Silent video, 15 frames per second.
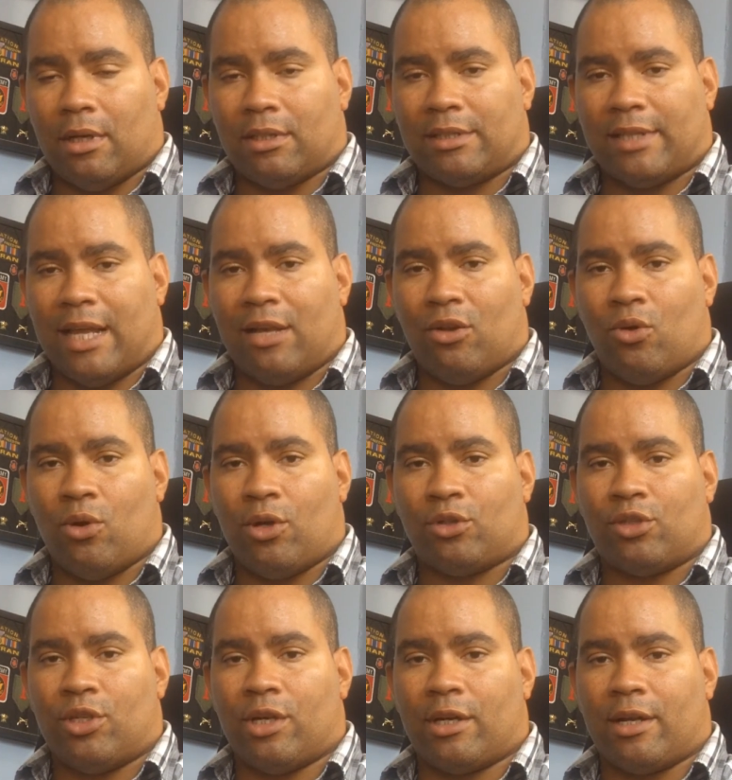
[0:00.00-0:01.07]
stay loyal
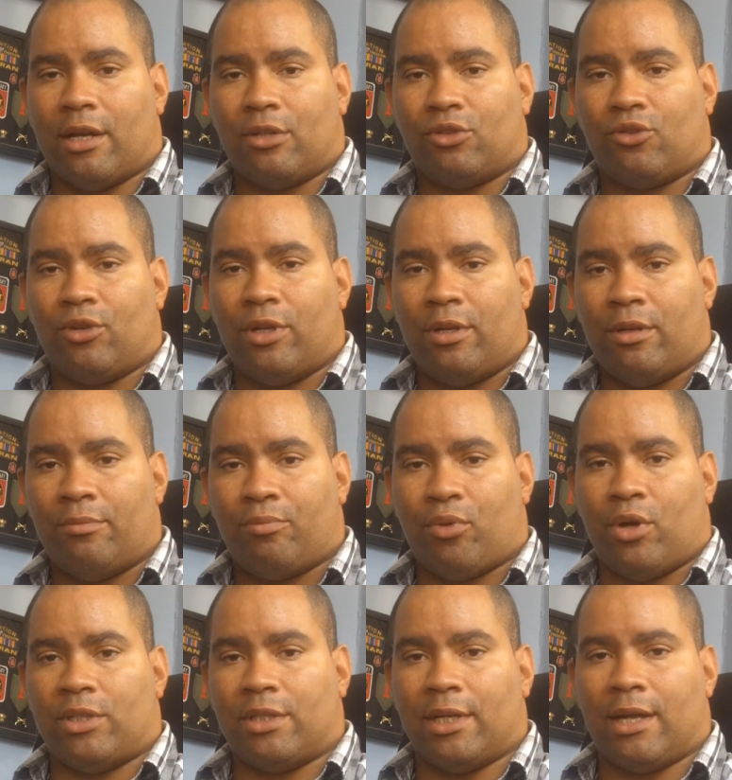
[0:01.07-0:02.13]
to your country,
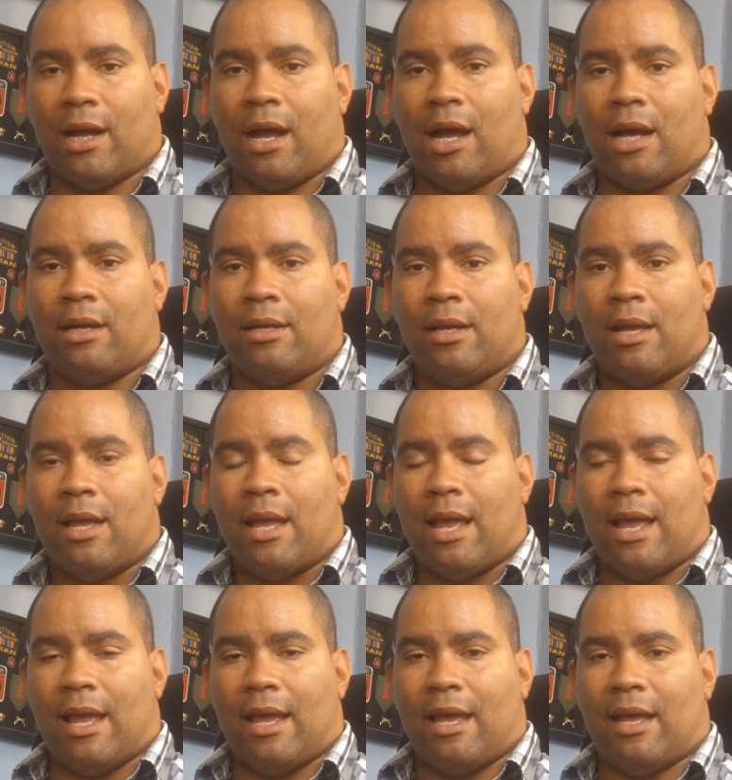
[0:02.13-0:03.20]
pray to God,
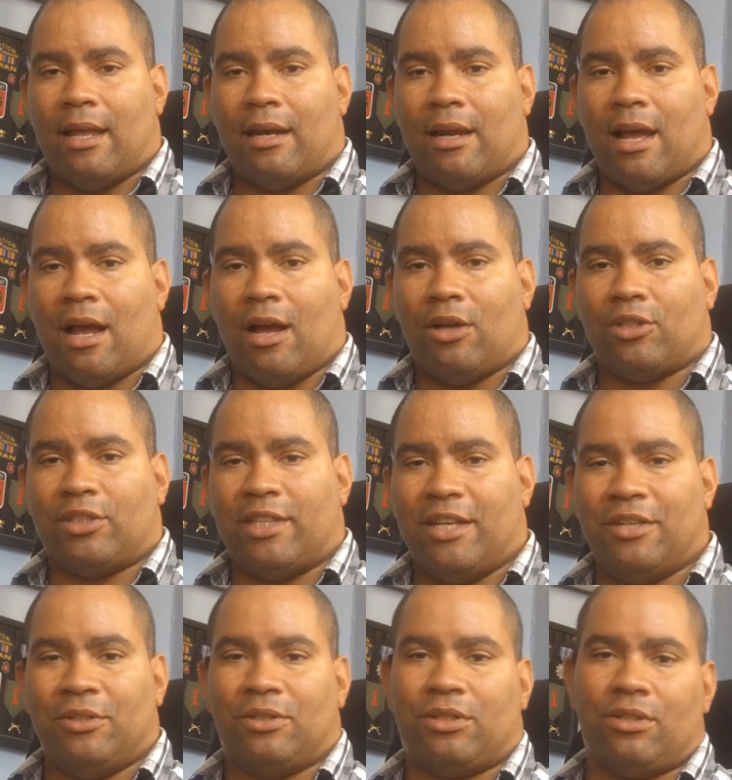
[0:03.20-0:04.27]
and I'll see
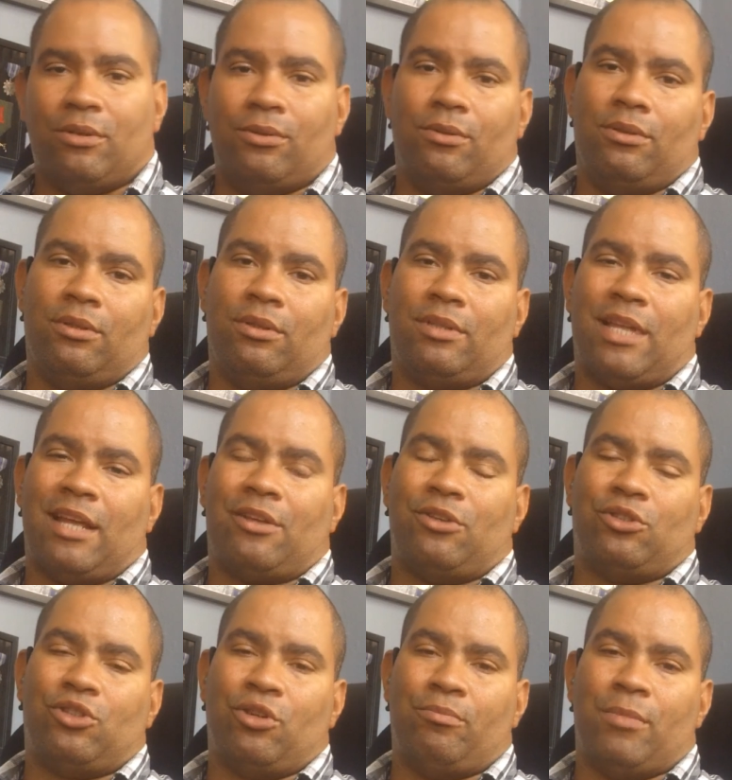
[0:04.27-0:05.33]
you soon. Thank you
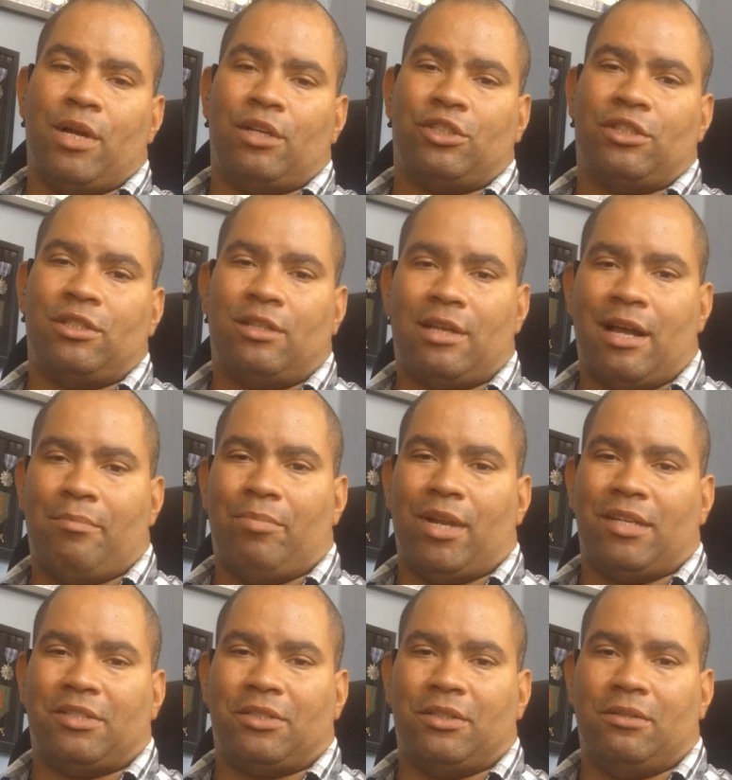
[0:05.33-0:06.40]
so much. God
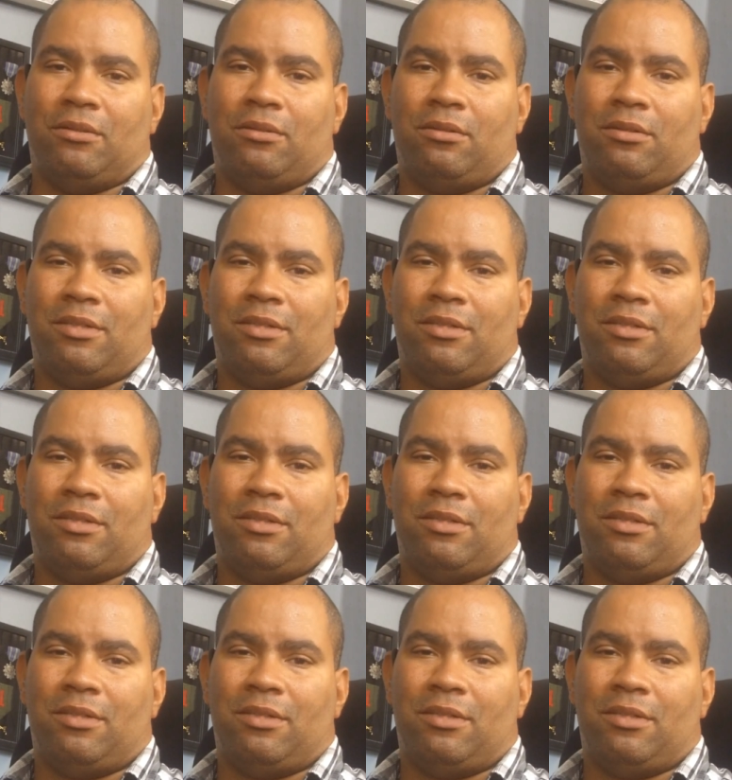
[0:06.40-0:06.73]
bless you.